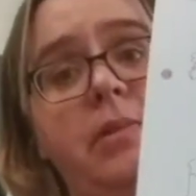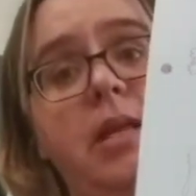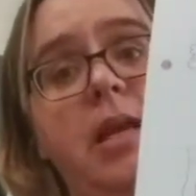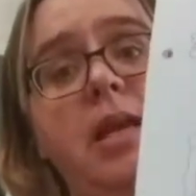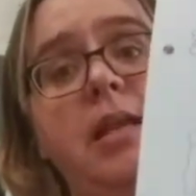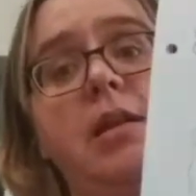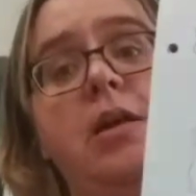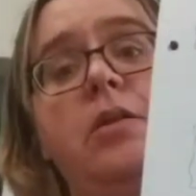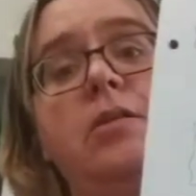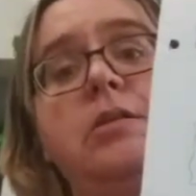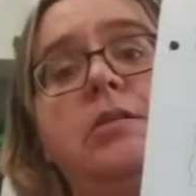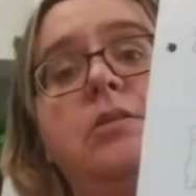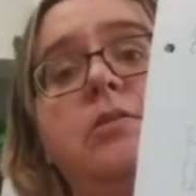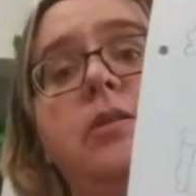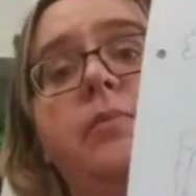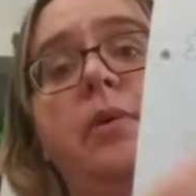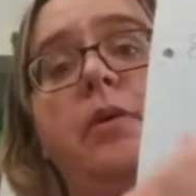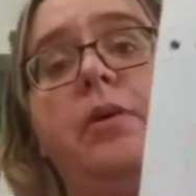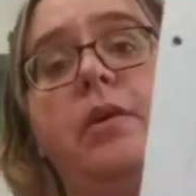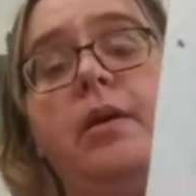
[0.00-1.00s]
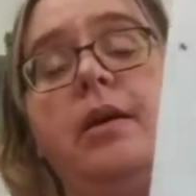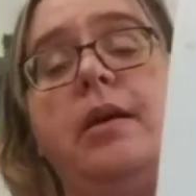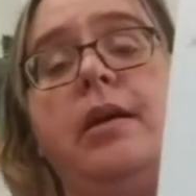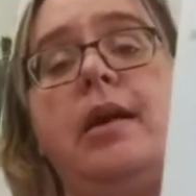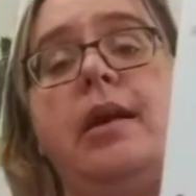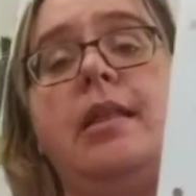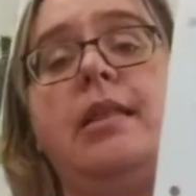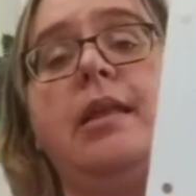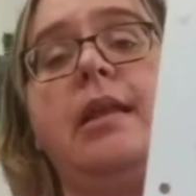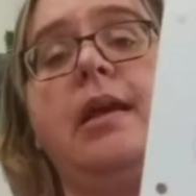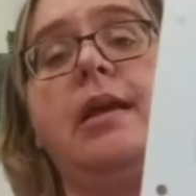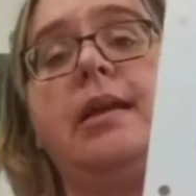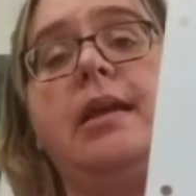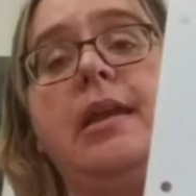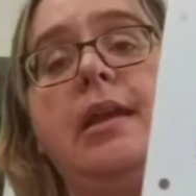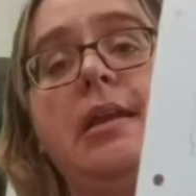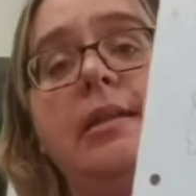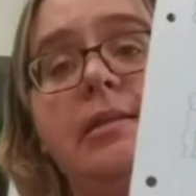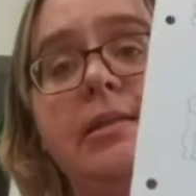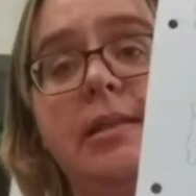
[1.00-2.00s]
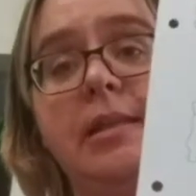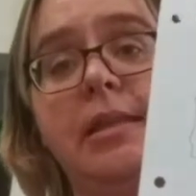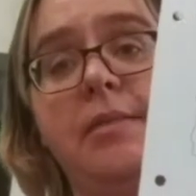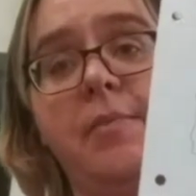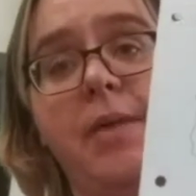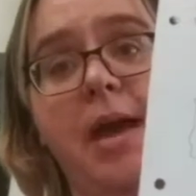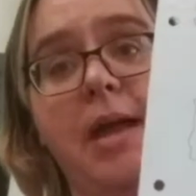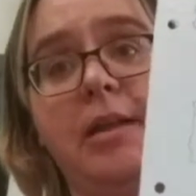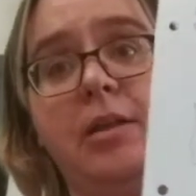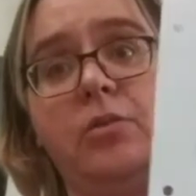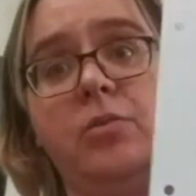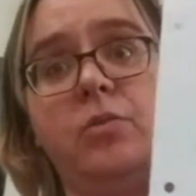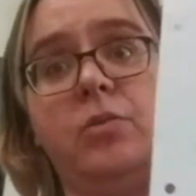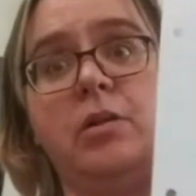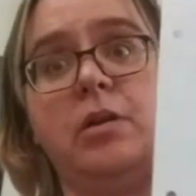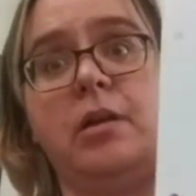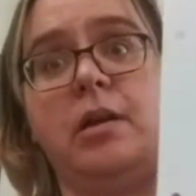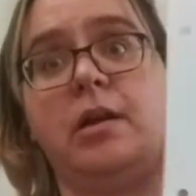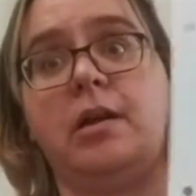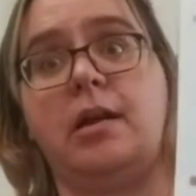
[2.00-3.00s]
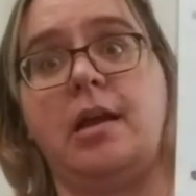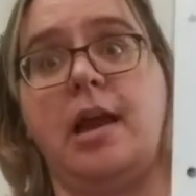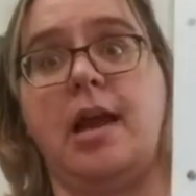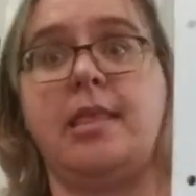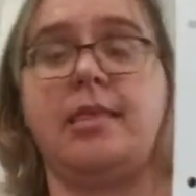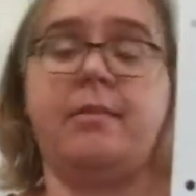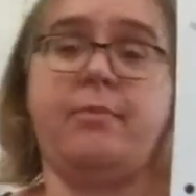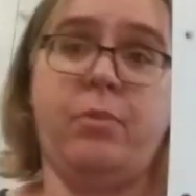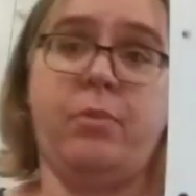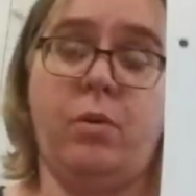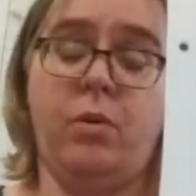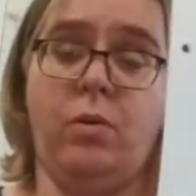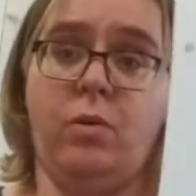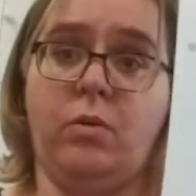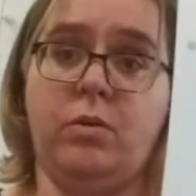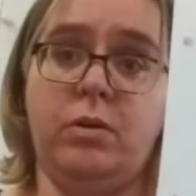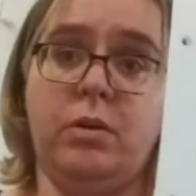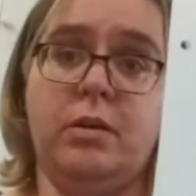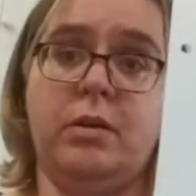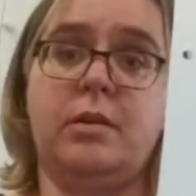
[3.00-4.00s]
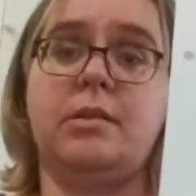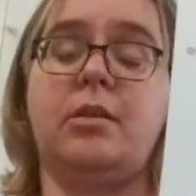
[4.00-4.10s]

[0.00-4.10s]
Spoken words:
And don't scribble, and then I can't see the matador and the bull.